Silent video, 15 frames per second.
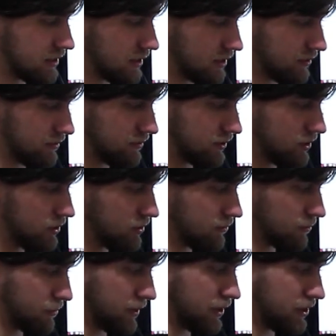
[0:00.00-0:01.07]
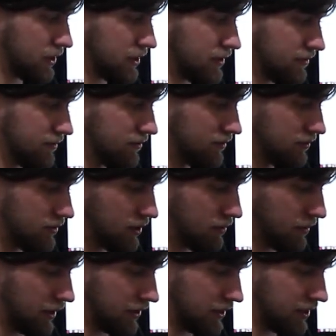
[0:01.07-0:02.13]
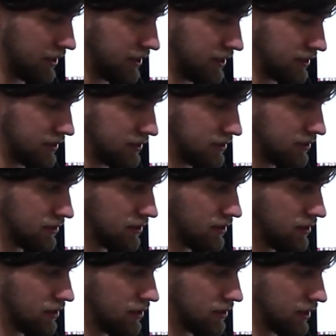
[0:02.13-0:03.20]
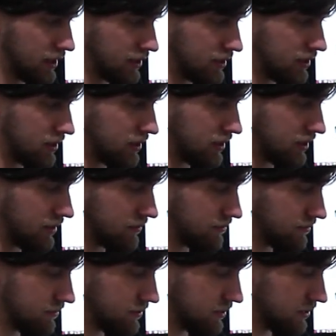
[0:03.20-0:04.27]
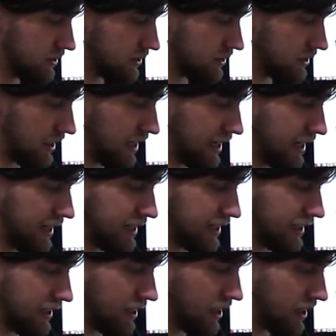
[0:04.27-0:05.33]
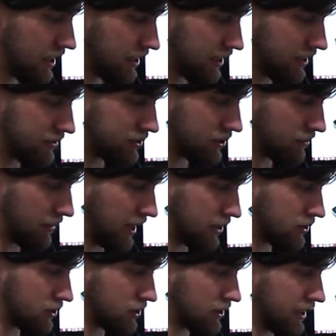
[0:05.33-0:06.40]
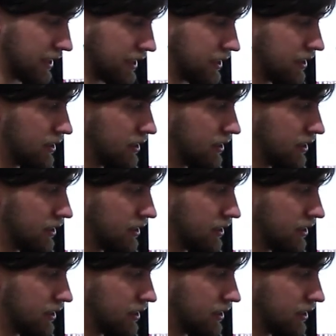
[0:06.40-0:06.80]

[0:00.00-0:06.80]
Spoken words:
some cool information about this. And you got the design. You give some actual like